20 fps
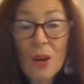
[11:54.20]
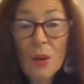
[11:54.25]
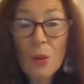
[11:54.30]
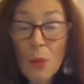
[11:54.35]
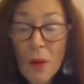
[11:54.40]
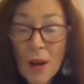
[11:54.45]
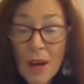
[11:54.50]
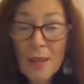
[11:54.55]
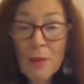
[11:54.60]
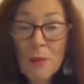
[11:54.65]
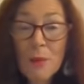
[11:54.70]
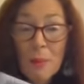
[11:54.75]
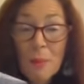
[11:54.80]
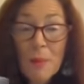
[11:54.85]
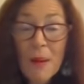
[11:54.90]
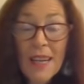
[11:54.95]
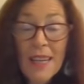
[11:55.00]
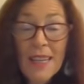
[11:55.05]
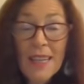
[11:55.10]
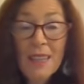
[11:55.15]
Why are we
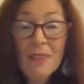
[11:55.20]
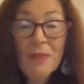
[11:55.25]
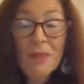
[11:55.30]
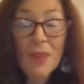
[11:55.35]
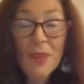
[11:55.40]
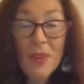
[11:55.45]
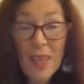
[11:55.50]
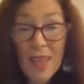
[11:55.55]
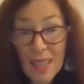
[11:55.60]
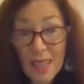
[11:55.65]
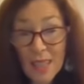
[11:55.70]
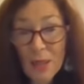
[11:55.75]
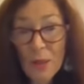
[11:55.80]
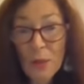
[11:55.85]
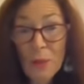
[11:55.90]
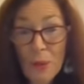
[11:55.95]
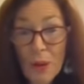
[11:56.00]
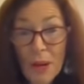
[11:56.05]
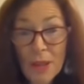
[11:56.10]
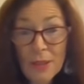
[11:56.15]
paying for their
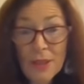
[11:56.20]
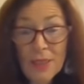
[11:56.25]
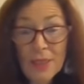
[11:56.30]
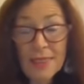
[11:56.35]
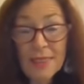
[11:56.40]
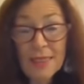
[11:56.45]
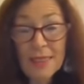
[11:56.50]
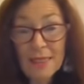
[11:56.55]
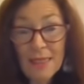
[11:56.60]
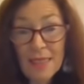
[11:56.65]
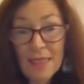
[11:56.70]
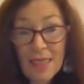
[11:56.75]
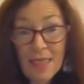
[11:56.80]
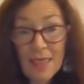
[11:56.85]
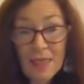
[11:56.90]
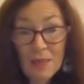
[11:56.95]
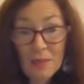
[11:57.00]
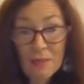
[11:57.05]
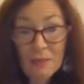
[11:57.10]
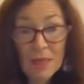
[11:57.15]
coronas and
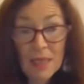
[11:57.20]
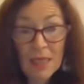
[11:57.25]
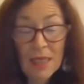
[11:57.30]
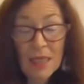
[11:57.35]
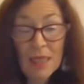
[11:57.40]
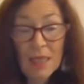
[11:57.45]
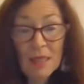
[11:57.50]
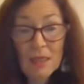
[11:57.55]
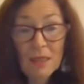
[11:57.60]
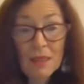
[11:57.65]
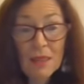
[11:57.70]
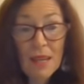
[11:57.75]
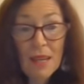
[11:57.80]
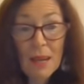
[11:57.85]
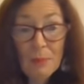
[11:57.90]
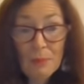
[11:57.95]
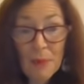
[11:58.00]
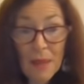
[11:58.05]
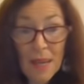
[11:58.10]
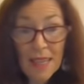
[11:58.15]
their
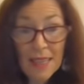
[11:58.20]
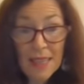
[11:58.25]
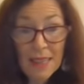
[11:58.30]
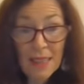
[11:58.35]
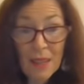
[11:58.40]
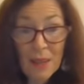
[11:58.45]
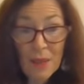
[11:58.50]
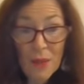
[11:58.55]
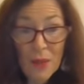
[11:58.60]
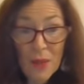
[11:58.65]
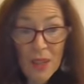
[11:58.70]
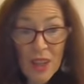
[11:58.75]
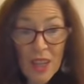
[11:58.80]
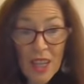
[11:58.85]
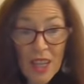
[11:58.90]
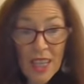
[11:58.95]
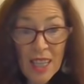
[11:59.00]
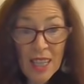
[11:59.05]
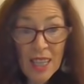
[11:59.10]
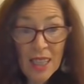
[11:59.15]
upmarket
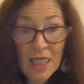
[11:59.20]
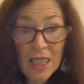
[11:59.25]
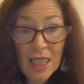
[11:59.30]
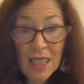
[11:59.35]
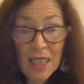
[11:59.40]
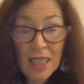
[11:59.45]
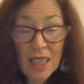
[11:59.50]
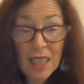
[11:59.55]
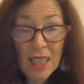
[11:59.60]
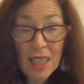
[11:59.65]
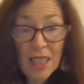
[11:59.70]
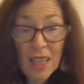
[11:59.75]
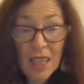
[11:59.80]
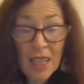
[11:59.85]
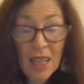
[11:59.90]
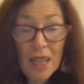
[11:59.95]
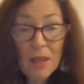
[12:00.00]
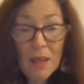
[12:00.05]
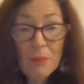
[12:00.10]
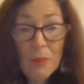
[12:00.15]
everything,
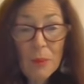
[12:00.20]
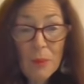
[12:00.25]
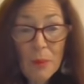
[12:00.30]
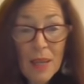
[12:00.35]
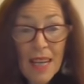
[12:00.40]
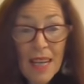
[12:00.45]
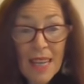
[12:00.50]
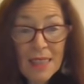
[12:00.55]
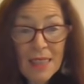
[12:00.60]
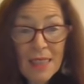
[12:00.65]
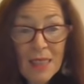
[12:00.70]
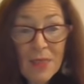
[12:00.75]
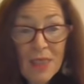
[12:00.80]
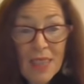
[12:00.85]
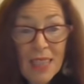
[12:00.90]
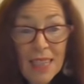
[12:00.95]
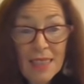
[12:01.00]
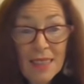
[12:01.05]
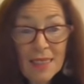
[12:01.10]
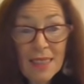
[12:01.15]
but we can't give a
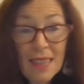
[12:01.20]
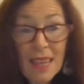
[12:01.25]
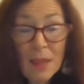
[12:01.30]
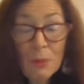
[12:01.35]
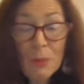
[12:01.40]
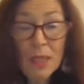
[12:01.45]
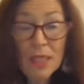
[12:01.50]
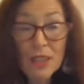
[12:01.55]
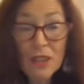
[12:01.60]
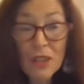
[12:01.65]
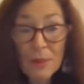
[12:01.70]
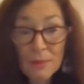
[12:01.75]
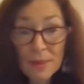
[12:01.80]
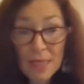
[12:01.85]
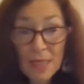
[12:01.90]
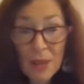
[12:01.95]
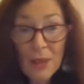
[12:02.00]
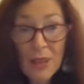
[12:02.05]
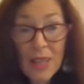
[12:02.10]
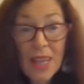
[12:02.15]
kid a sandwich? I'm
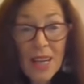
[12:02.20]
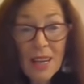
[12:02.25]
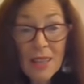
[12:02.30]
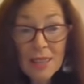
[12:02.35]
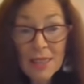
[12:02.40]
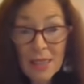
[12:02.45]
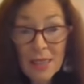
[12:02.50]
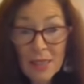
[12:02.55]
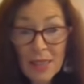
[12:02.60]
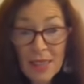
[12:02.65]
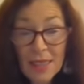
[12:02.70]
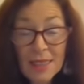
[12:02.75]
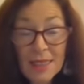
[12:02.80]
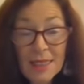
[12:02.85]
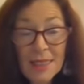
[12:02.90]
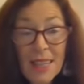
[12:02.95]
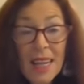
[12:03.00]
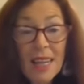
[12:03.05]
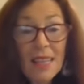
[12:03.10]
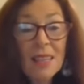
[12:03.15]
sorry, I don't
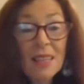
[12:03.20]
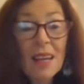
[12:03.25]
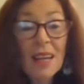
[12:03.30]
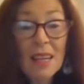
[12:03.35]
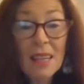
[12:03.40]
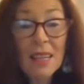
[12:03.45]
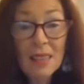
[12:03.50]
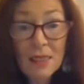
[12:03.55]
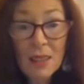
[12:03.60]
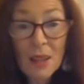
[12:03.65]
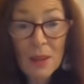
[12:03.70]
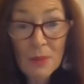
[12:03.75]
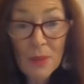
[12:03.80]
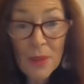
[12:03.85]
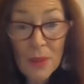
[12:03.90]
understand. And I'm